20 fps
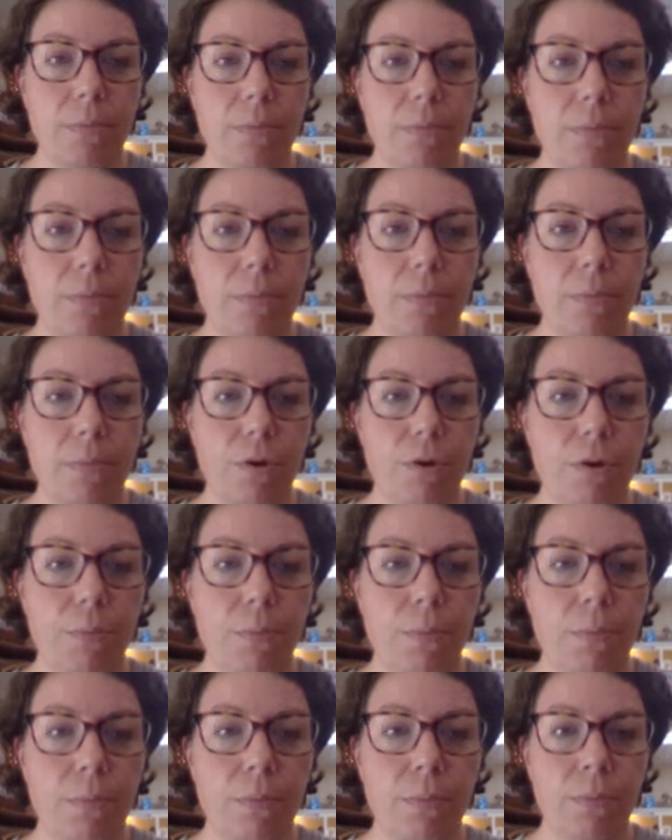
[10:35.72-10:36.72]
video
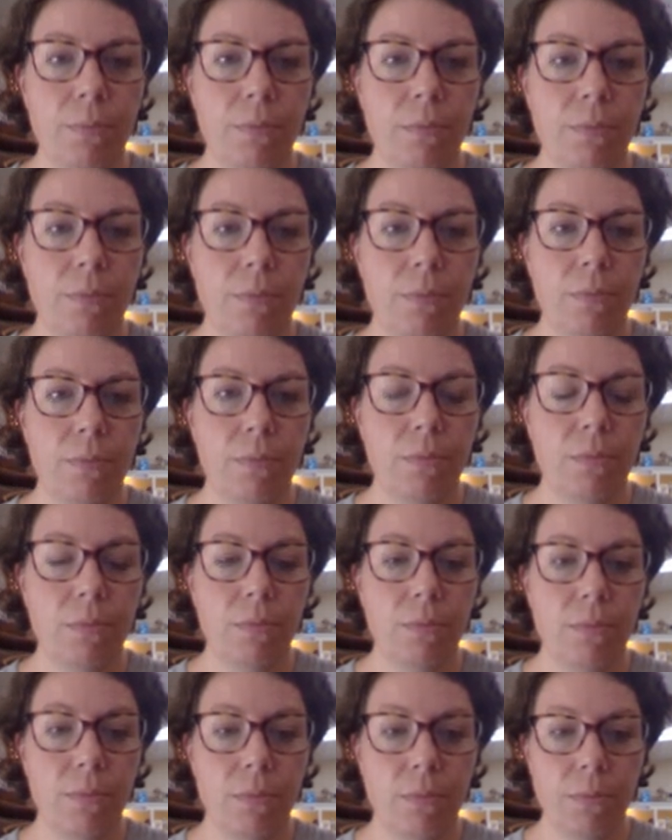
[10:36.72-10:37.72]

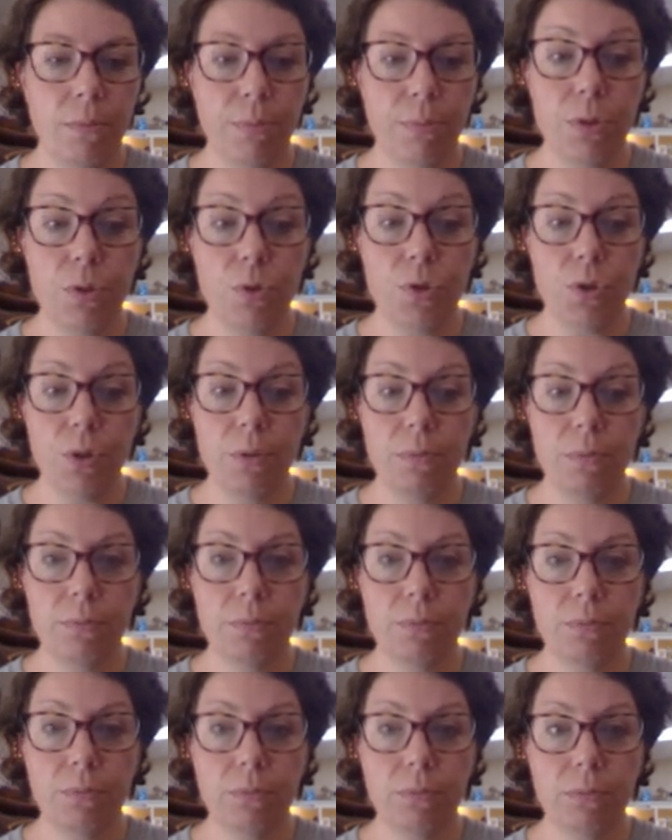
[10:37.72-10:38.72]
producer.
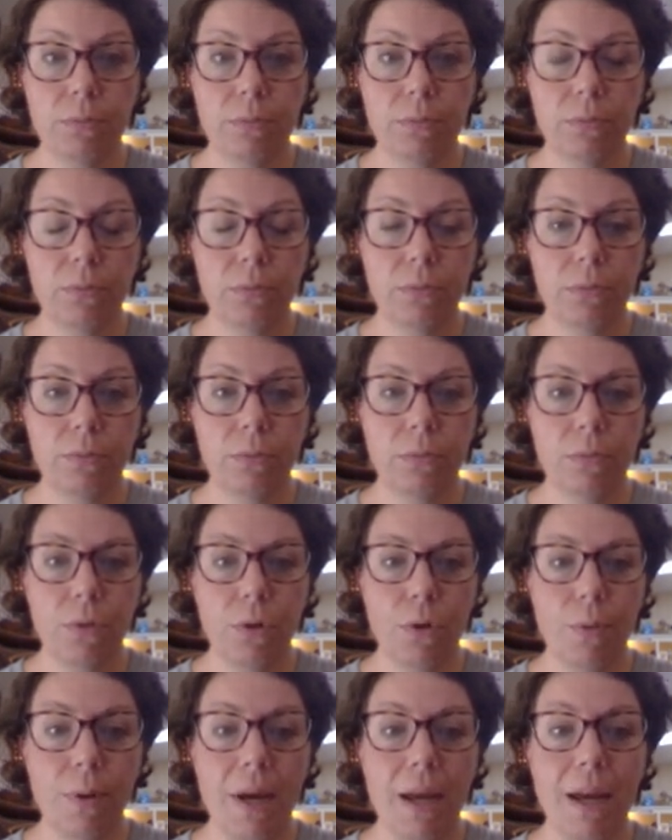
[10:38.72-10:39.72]

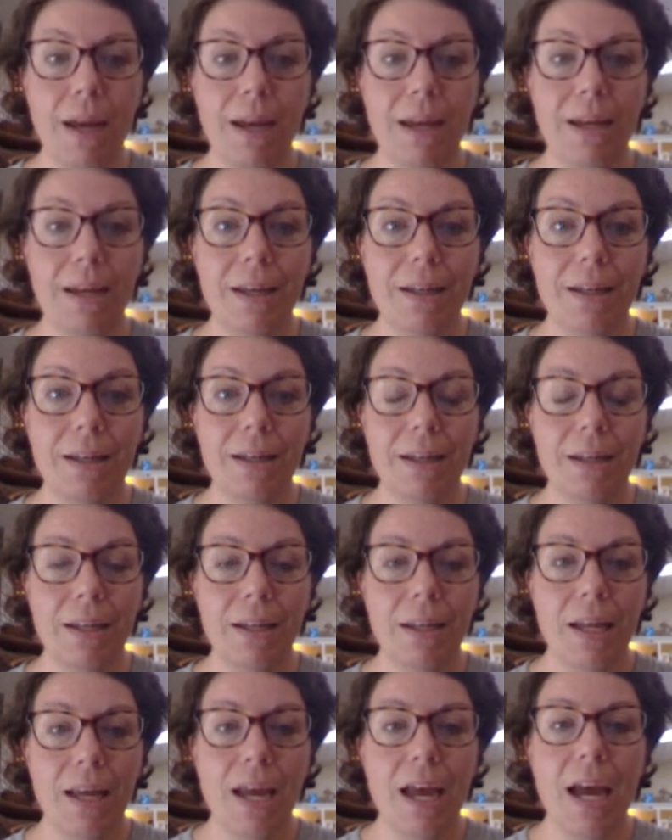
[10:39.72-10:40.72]
Hooray!
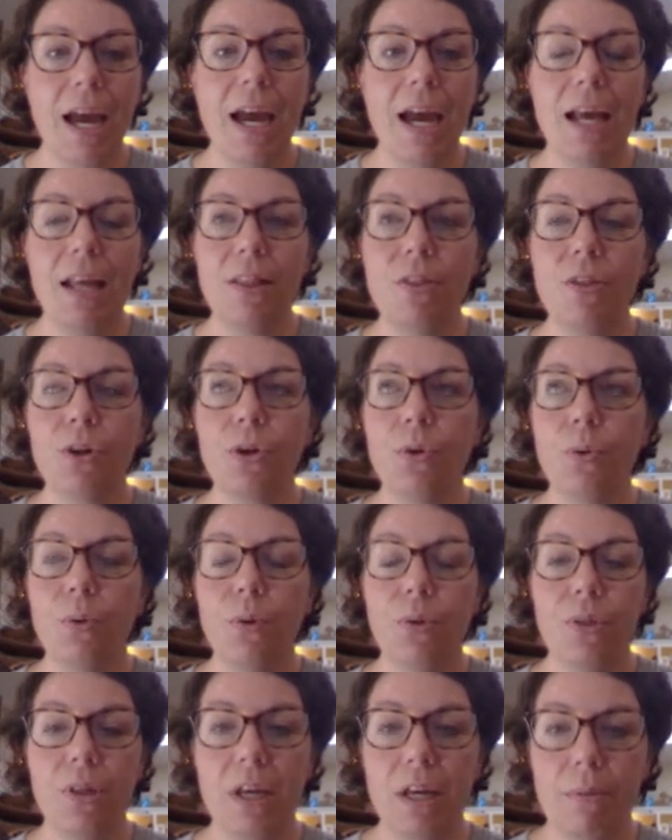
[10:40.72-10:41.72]
And the
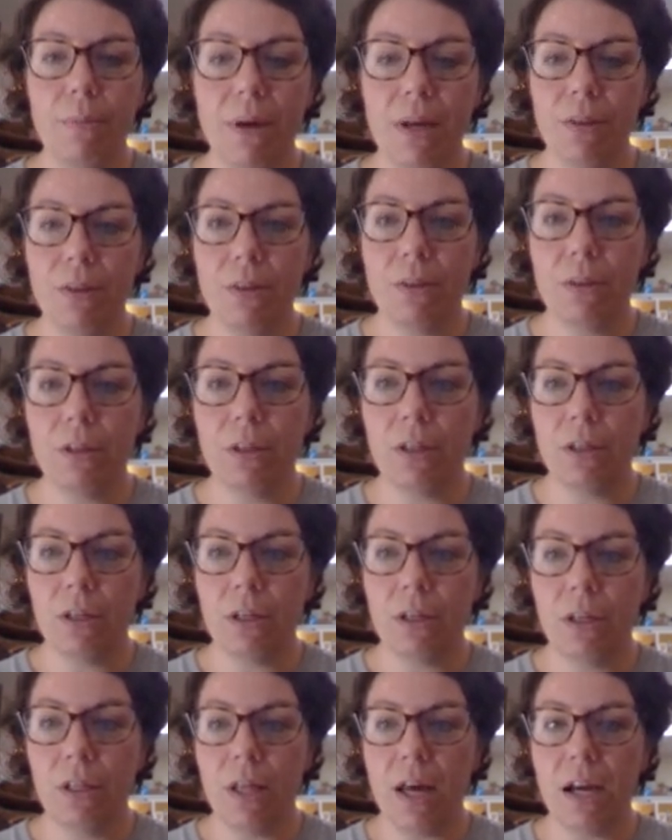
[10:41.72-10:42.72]
cool thing about
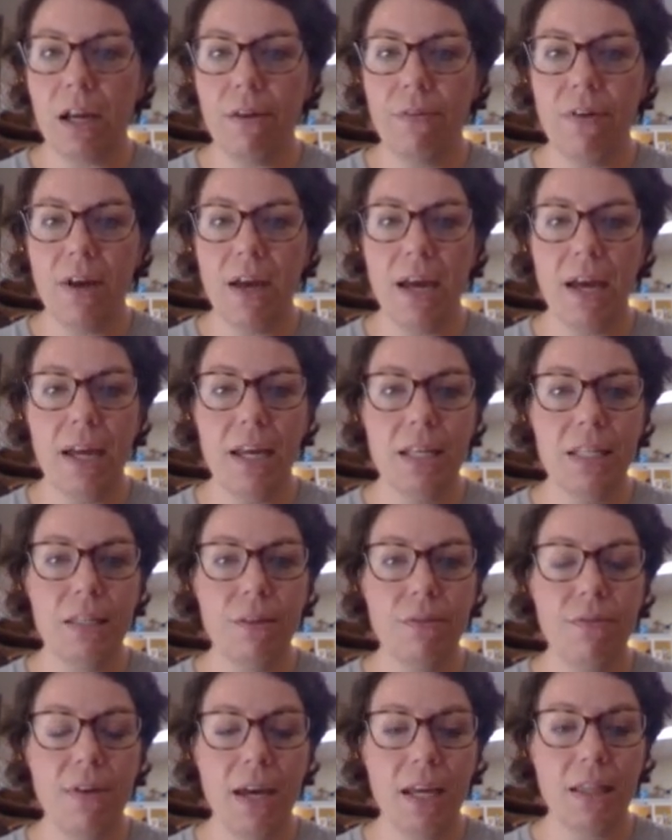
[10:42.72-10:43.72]
Clockify is
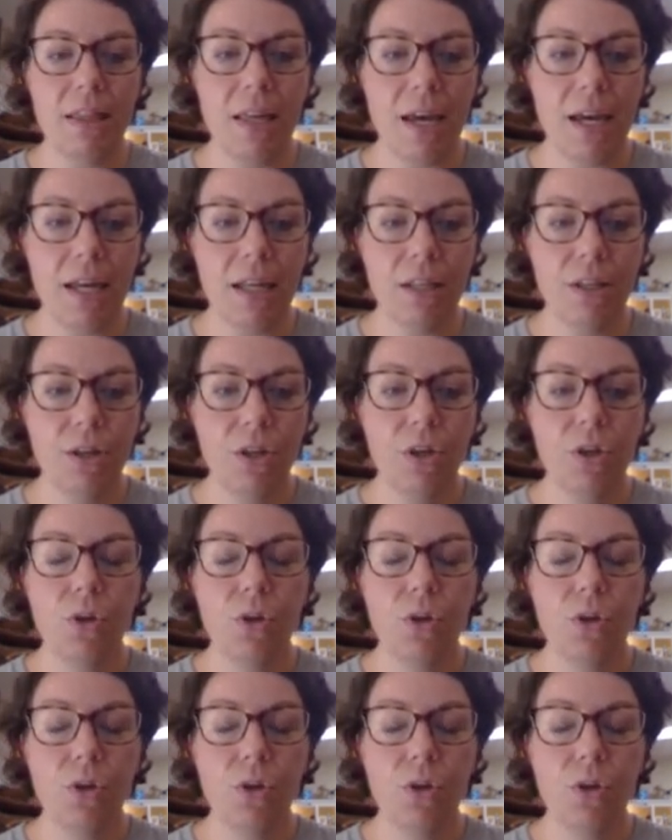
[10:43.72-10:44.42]
the fact that